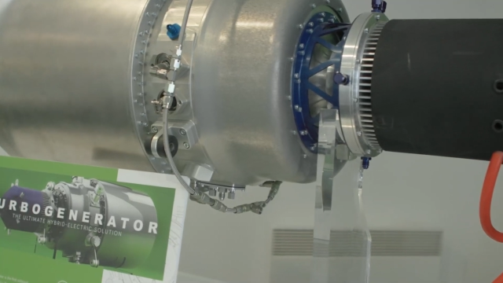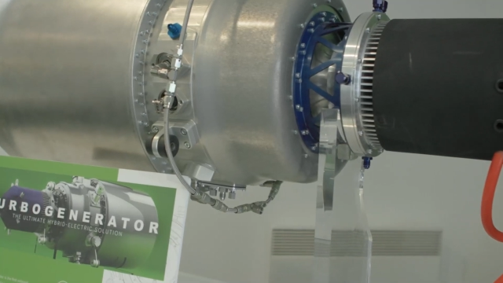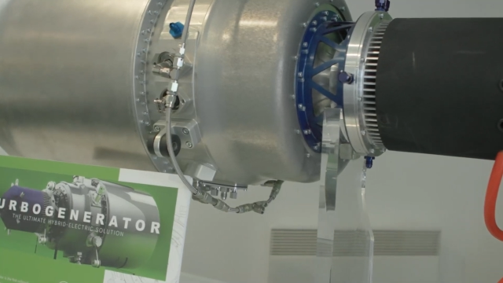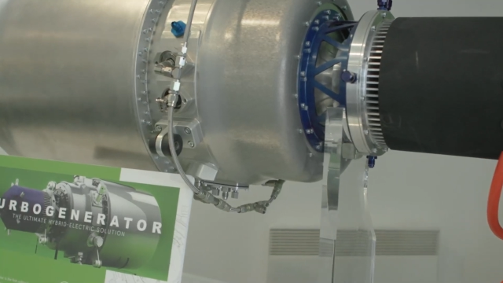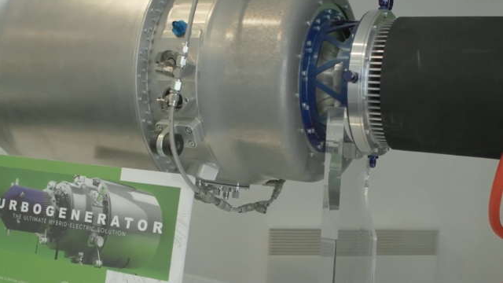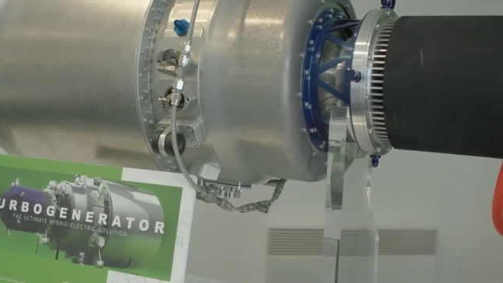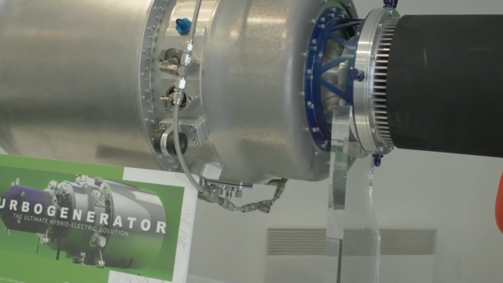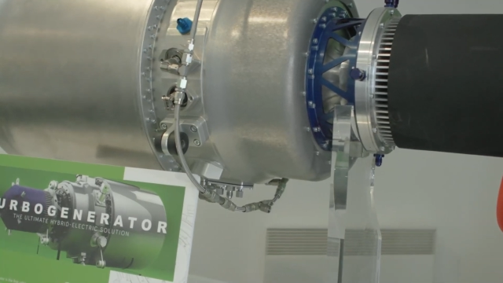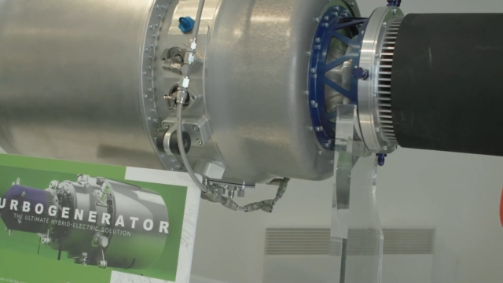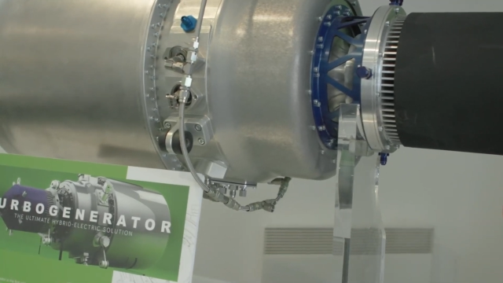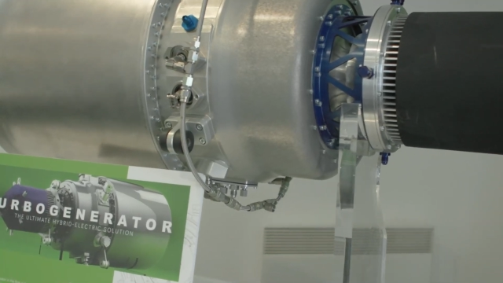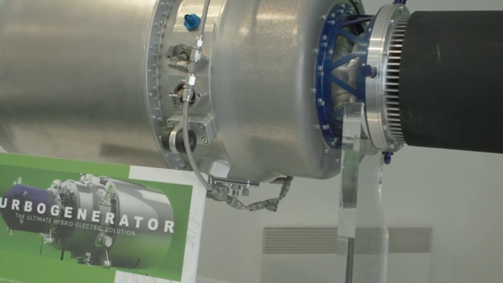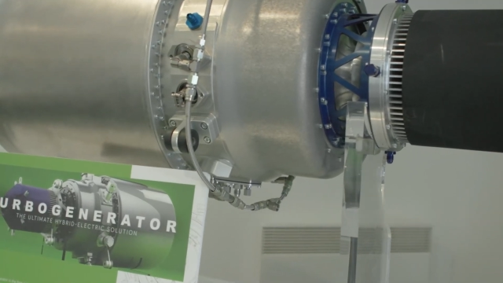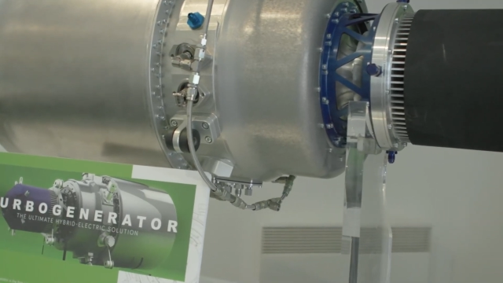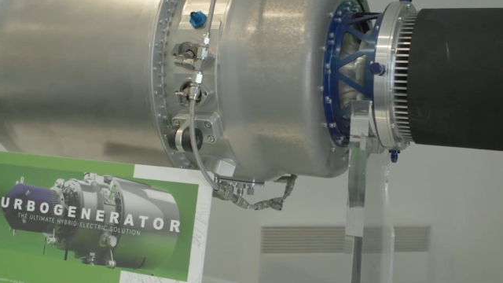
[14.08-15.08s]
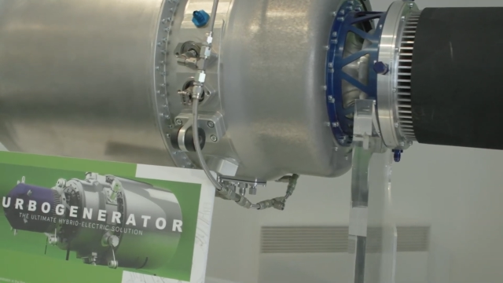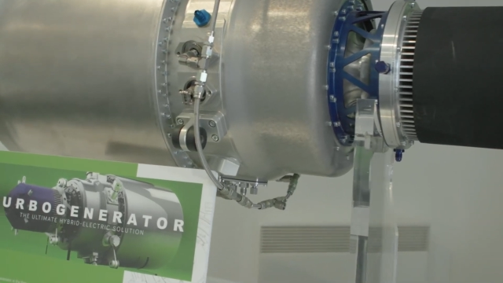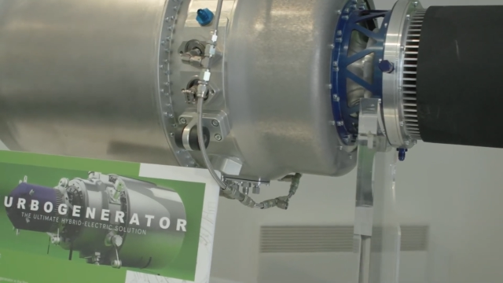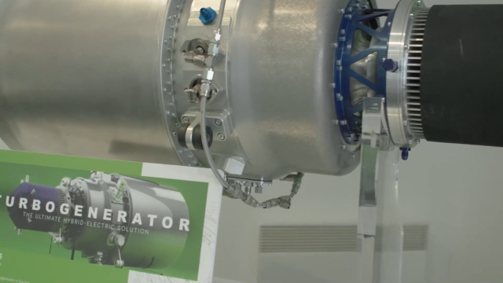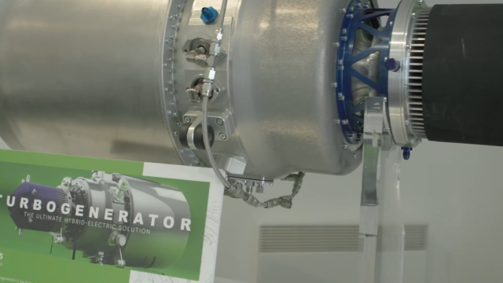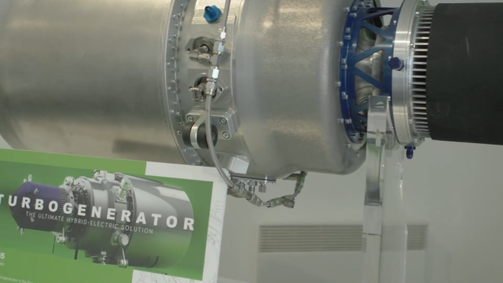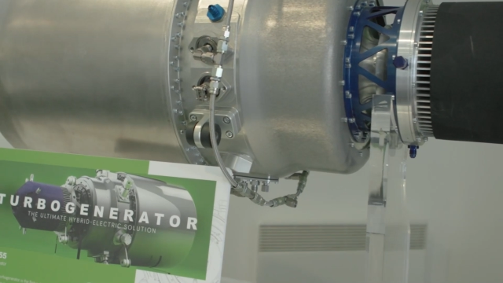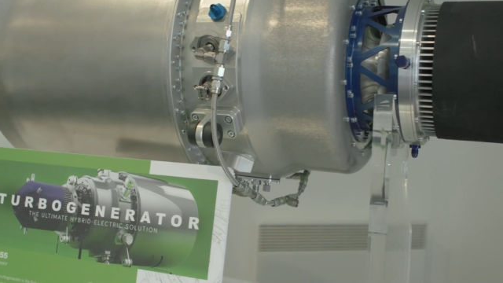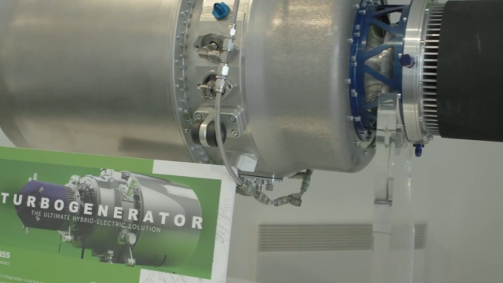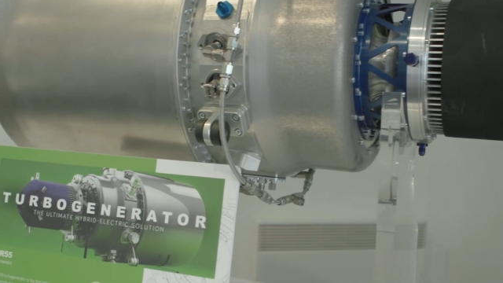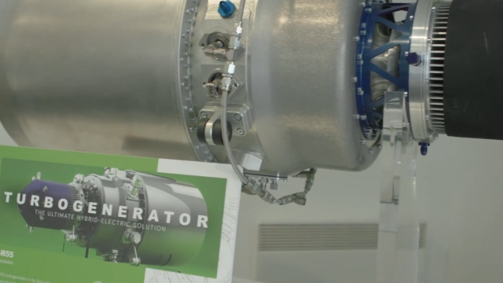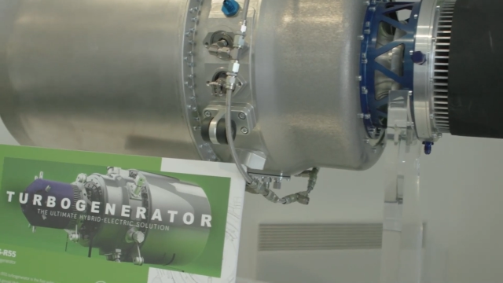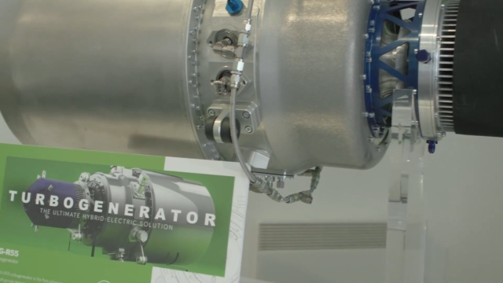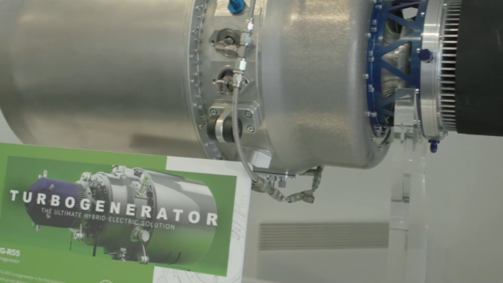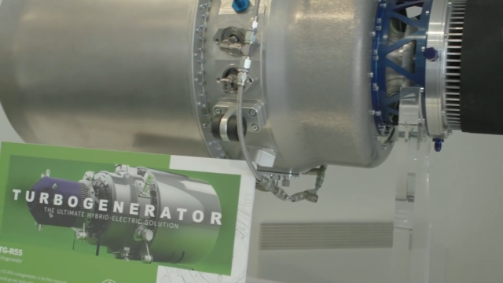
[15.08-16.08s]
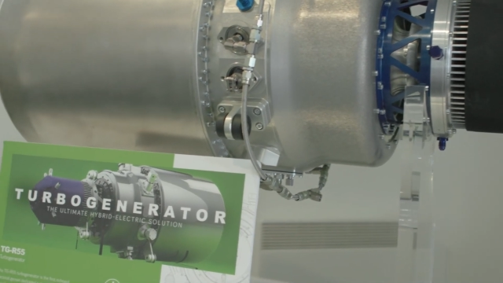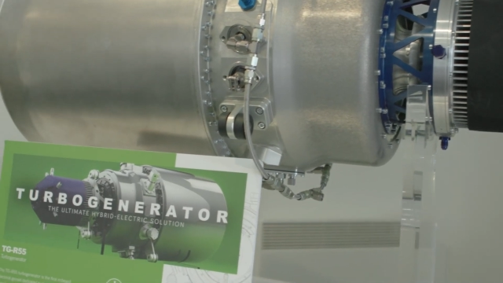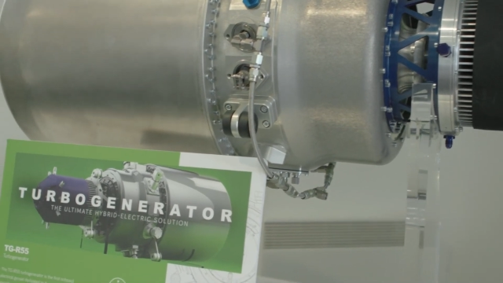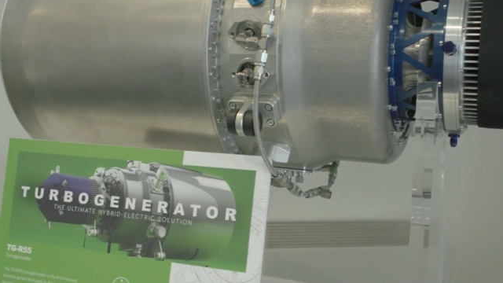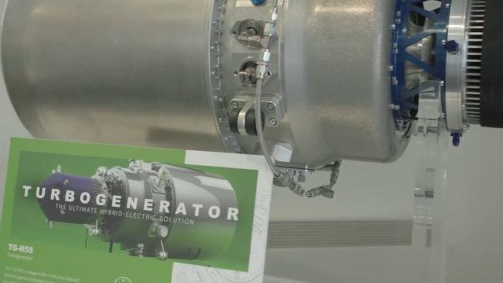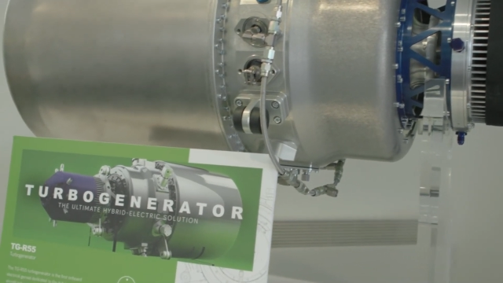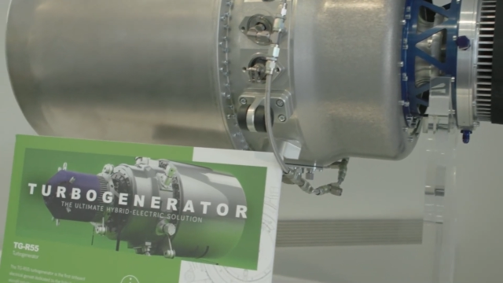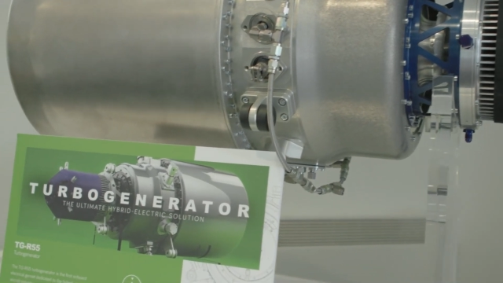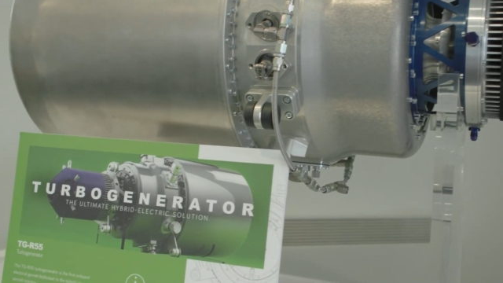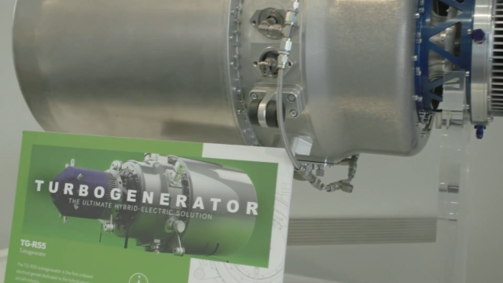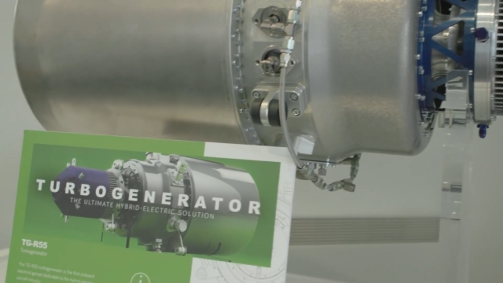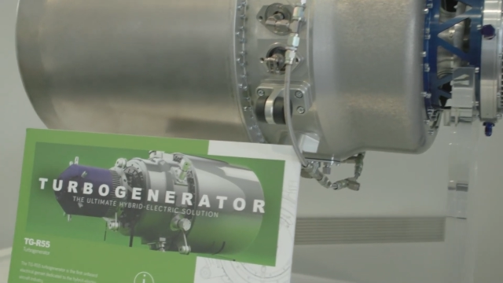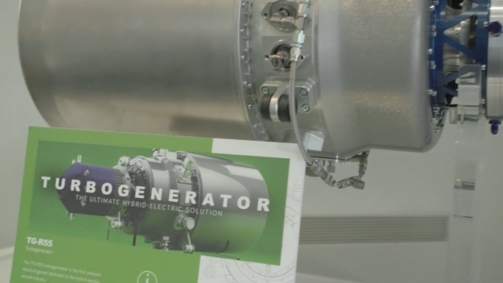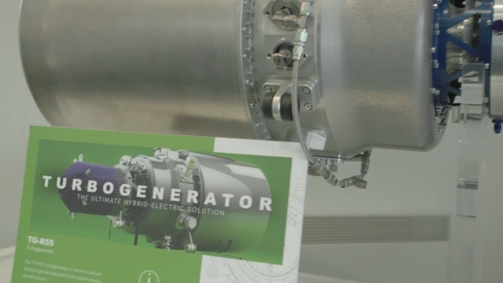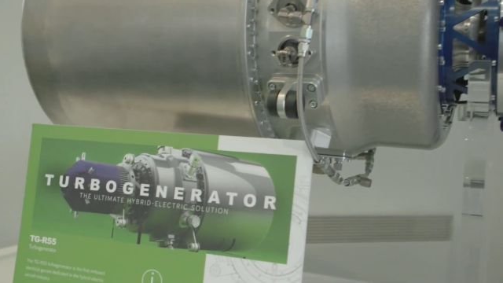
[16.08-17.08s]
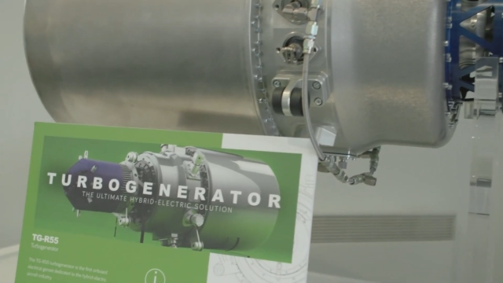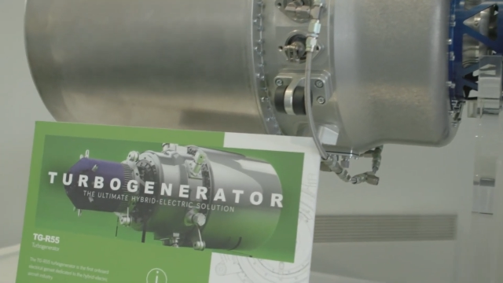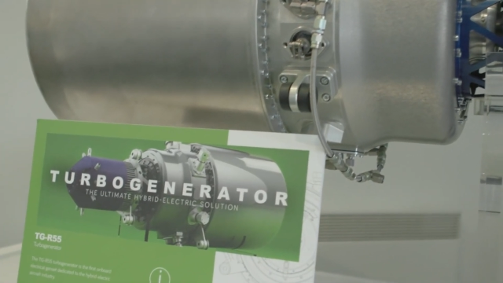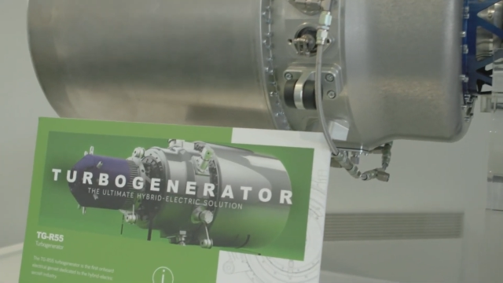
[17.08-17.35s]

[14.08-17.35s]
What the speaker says: (no speaker visible)